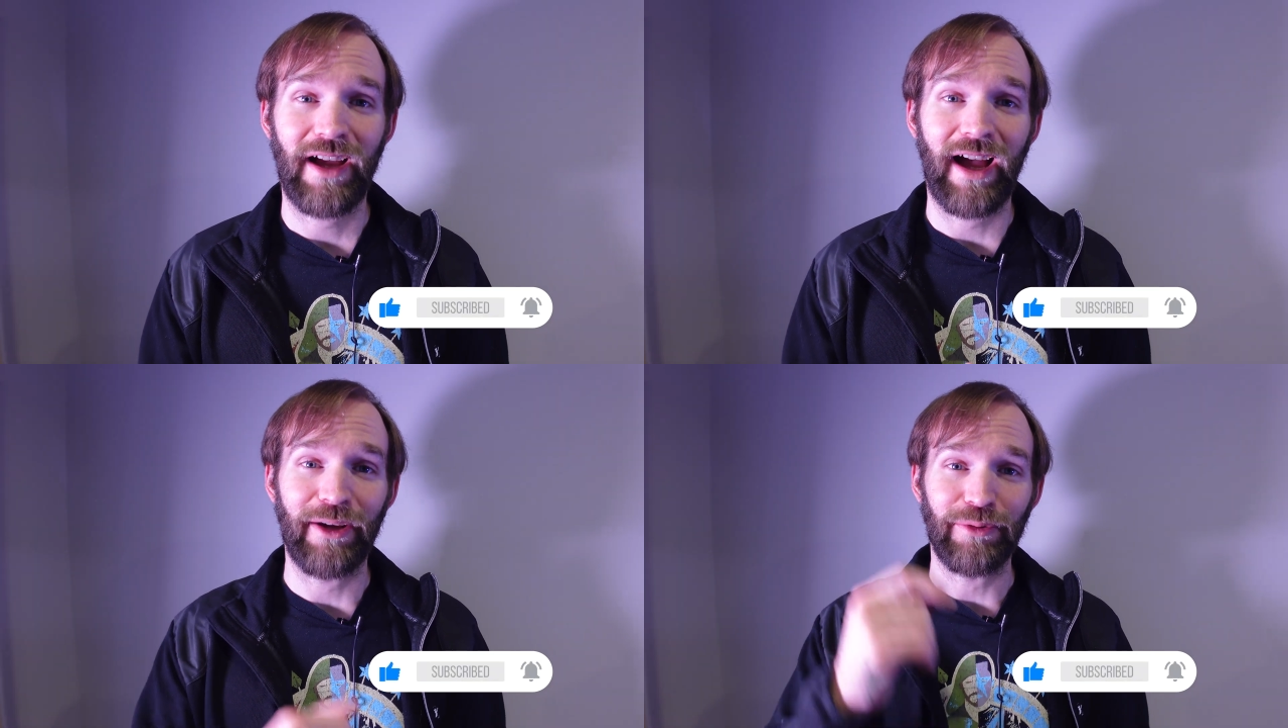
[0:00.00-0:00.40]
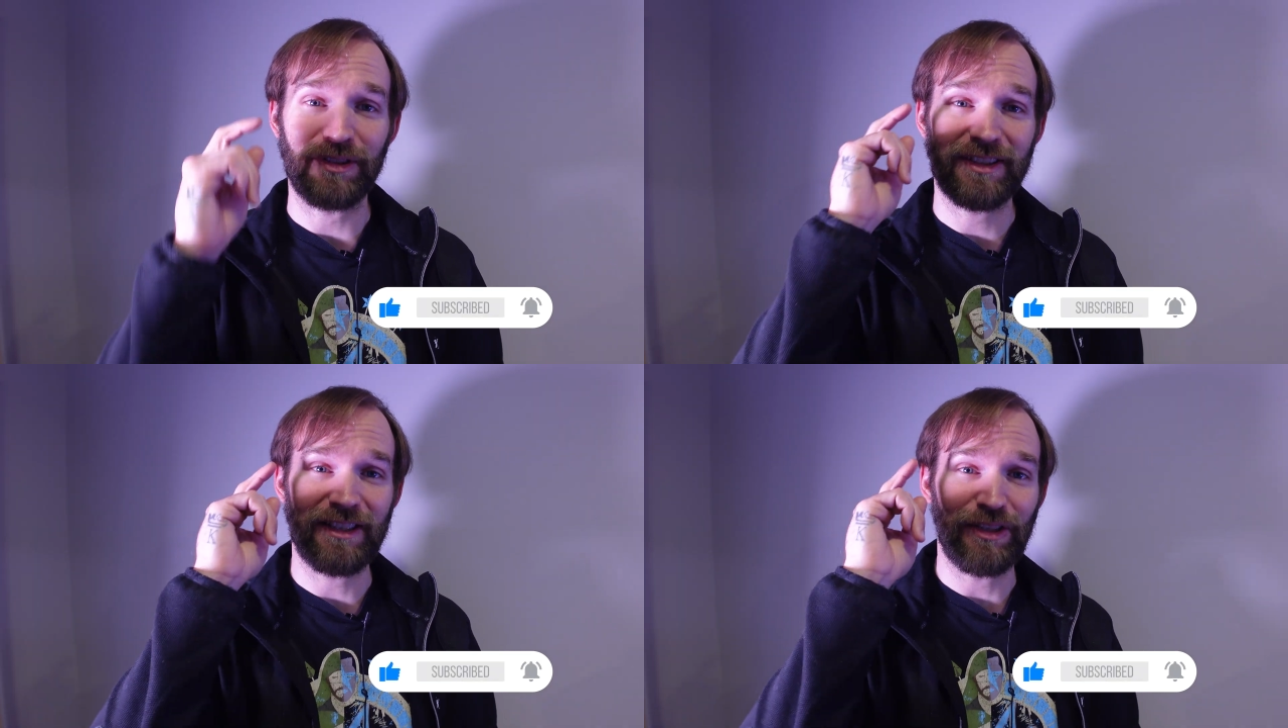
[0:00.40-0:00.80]
I will
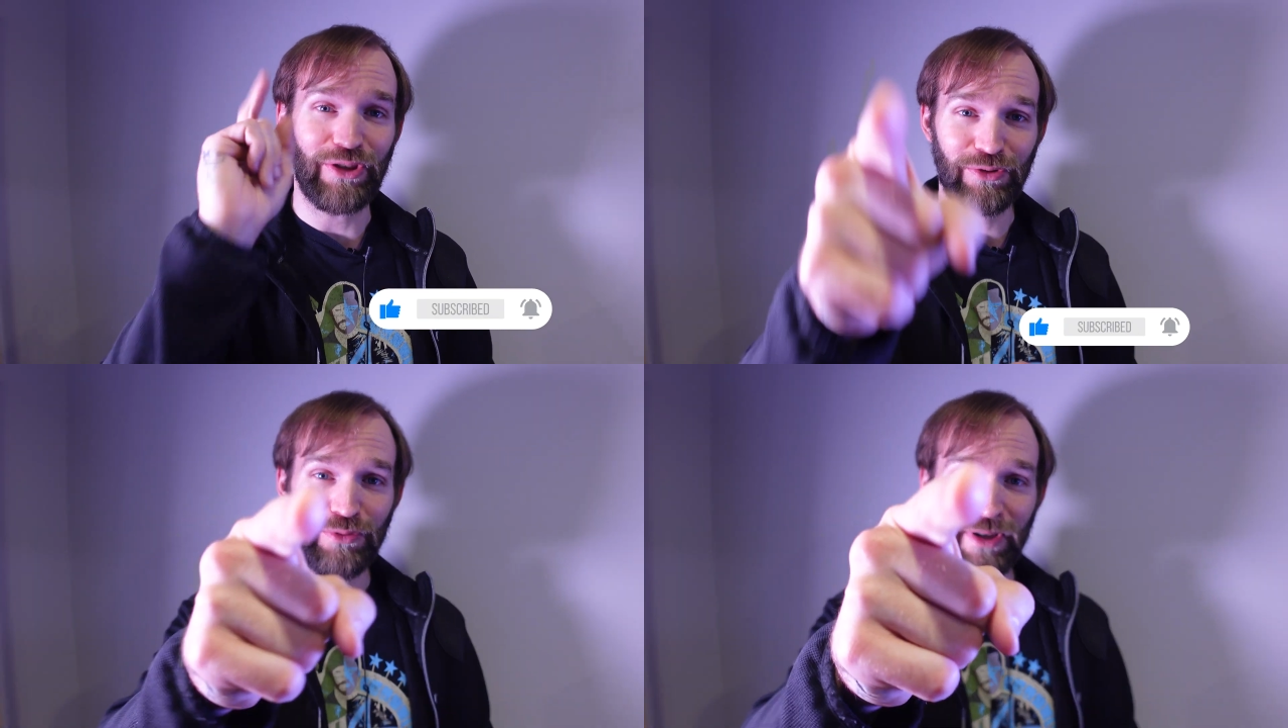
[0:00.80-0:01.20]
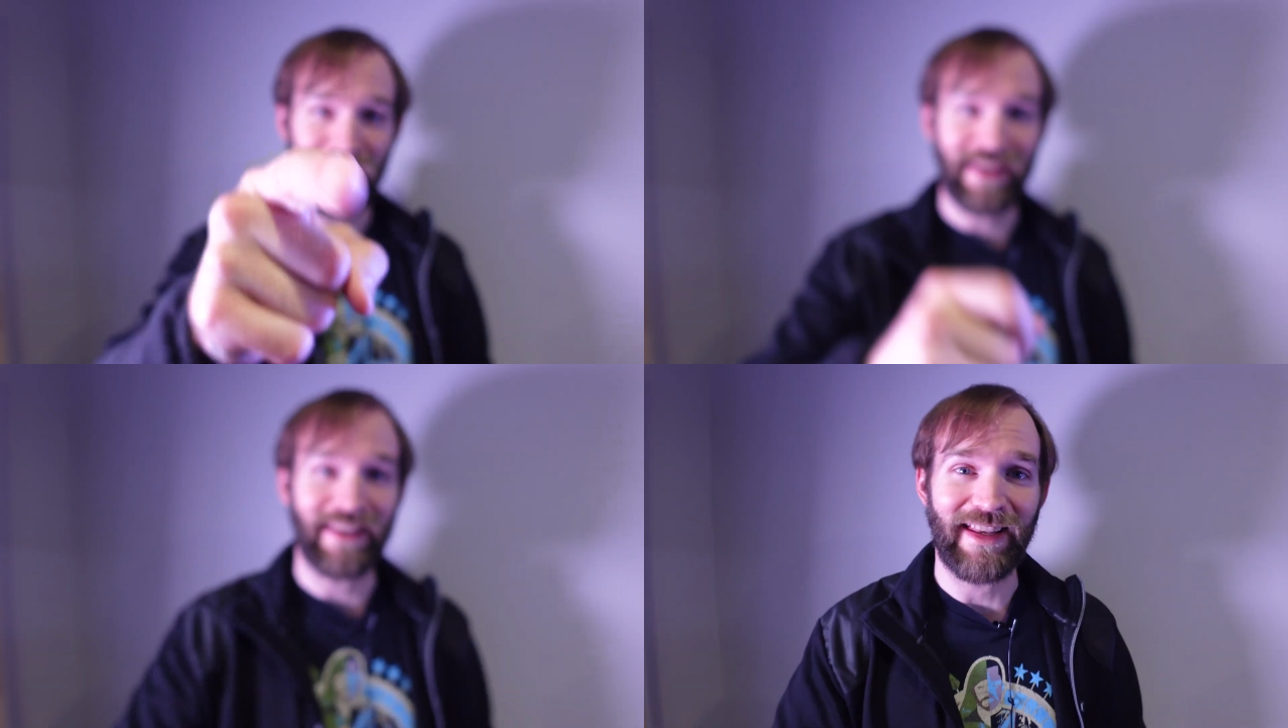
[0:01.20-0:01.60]
see you
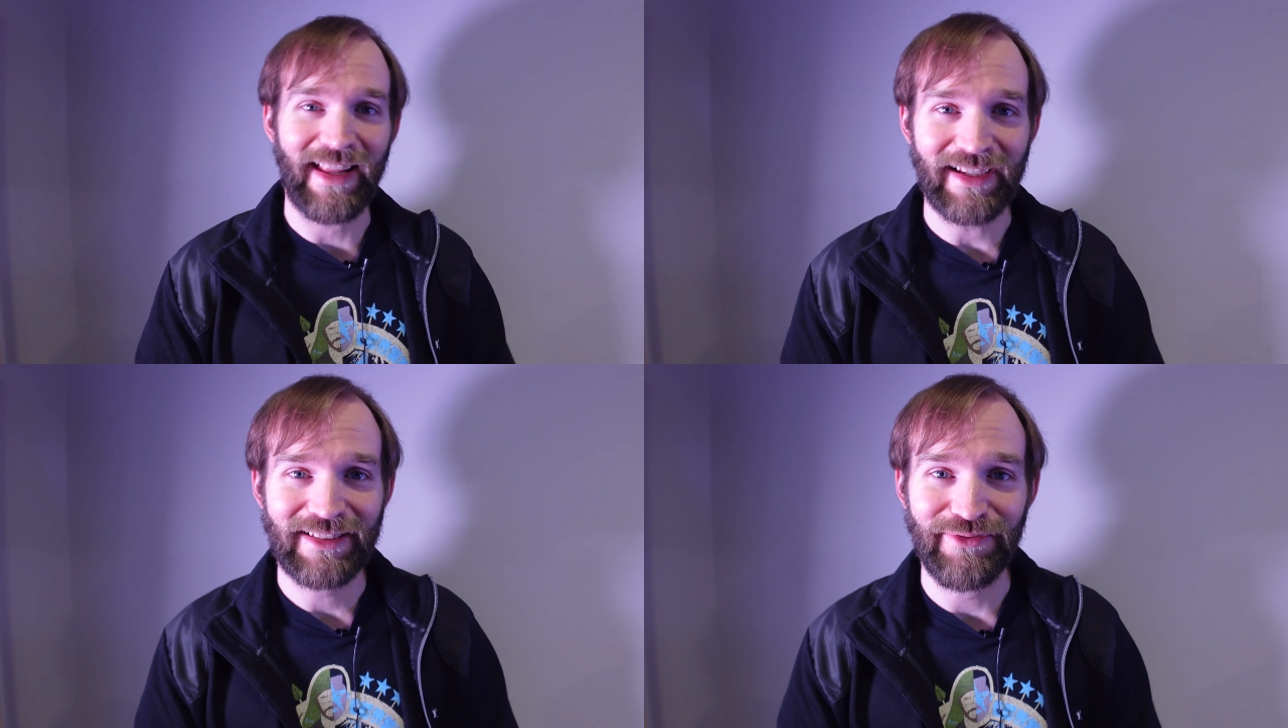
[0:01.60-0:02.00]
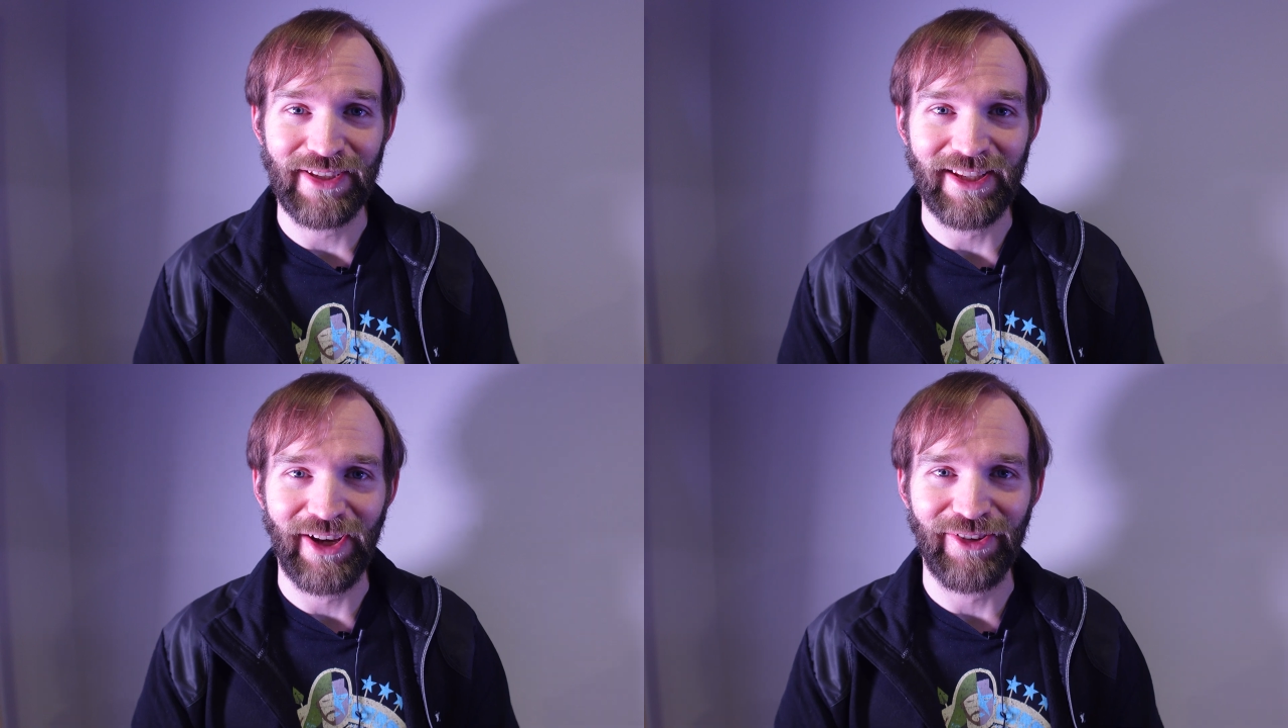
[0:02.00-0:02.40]
in the next
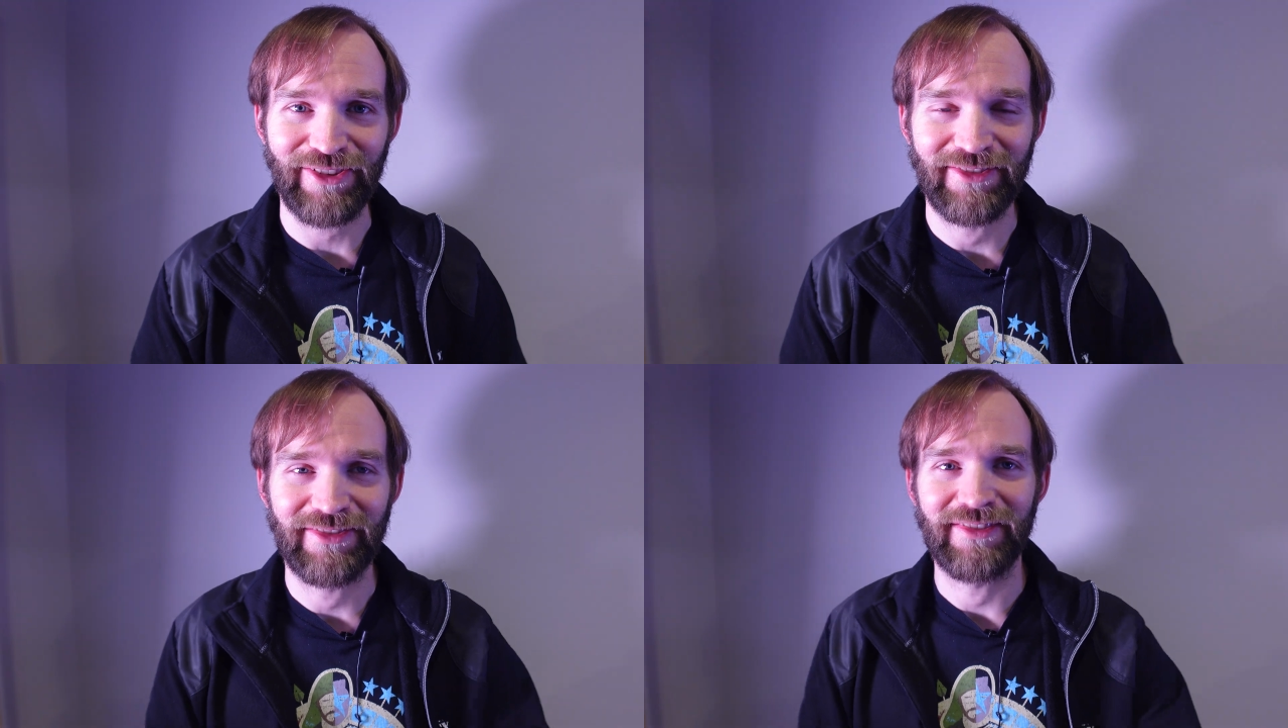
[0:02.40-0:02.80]
video.